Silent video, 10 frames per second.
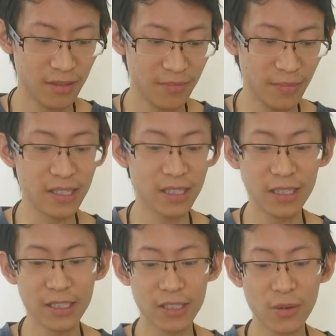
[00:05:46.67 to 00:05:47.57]

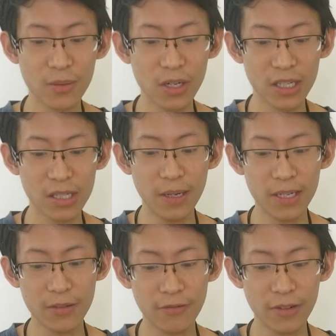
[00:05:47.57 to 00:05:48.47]
basically, the description is
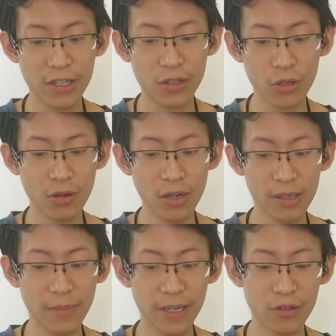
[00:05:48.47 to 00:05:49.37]
butter-rich short
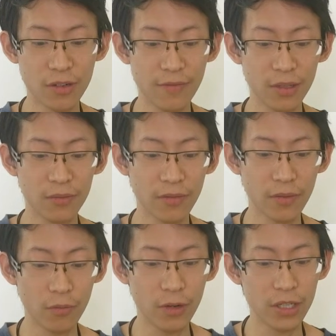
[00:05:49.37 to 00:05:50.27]
crust pastry filled with
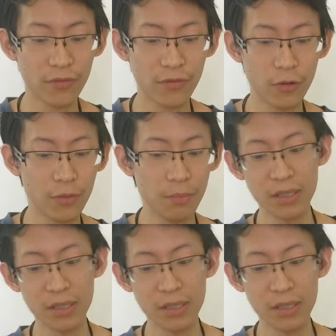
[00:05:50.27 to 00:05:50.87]
a rich fruit